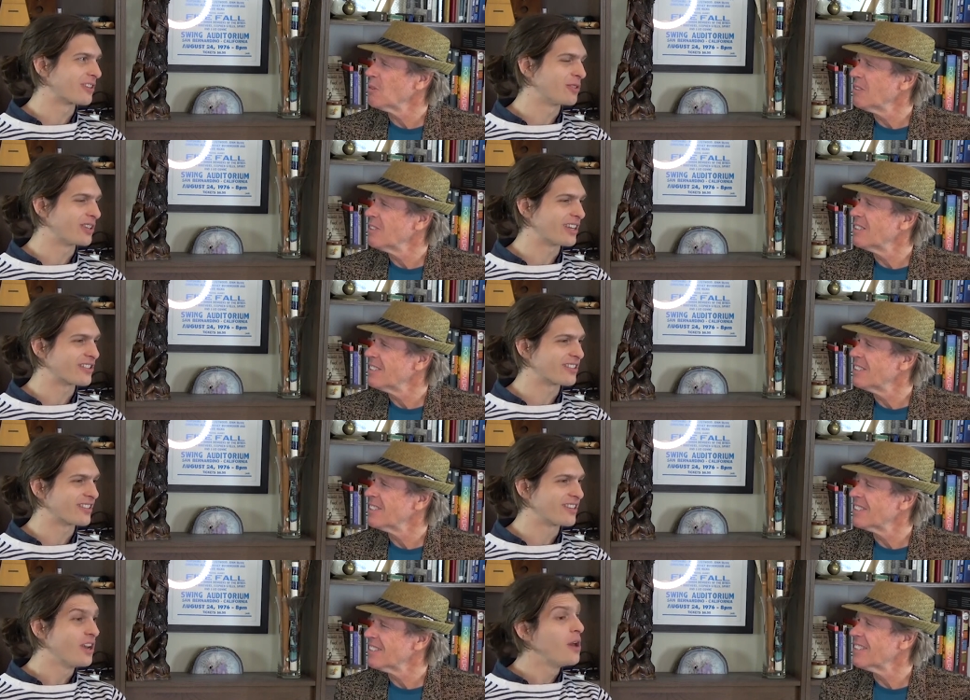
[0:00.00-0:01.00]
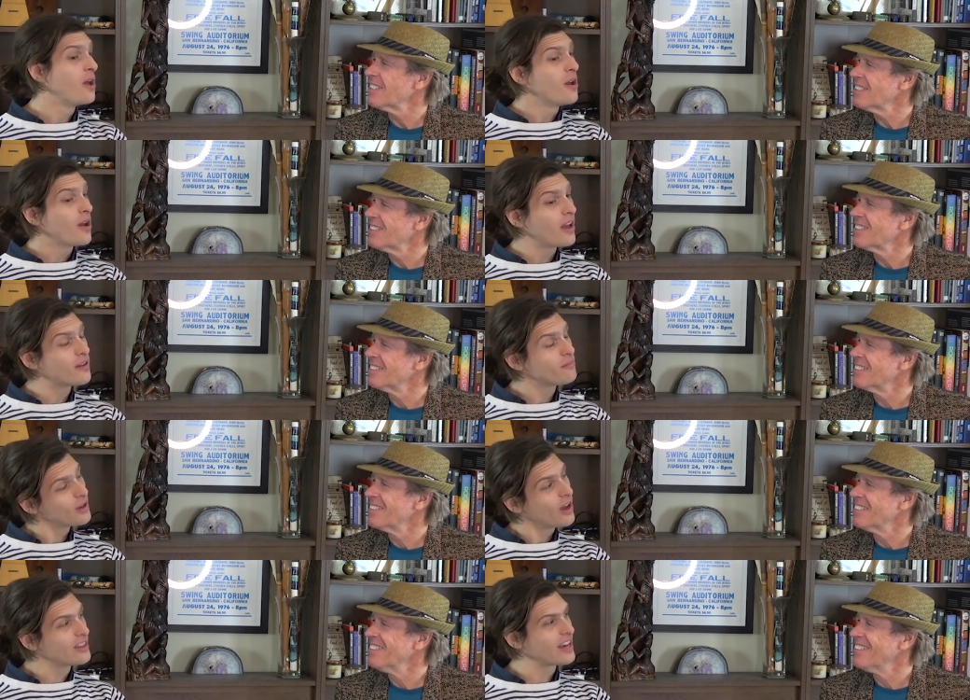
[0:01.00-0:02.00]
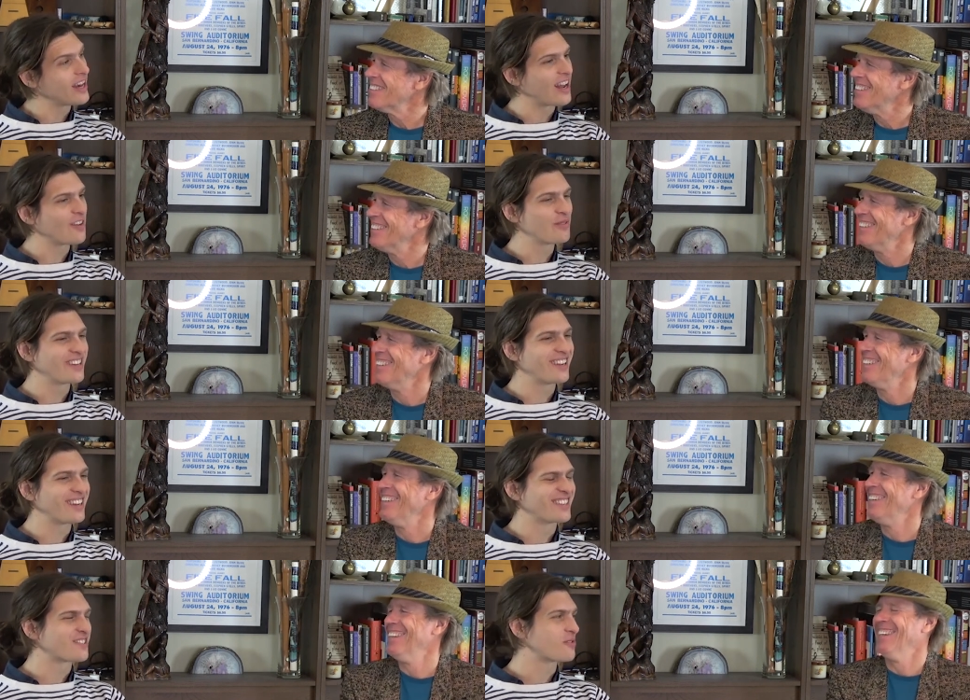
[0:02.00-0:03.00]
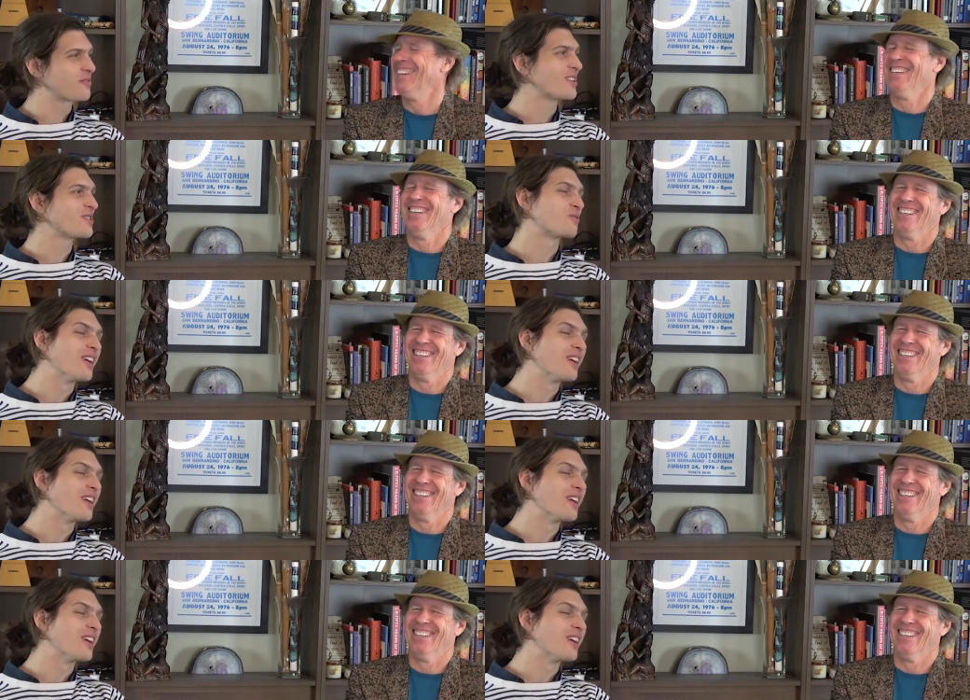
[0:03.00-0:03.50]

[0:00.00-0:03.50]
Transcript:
Speaker 1: uh, communication. Yeah and beyond that, I've been uh, streaming on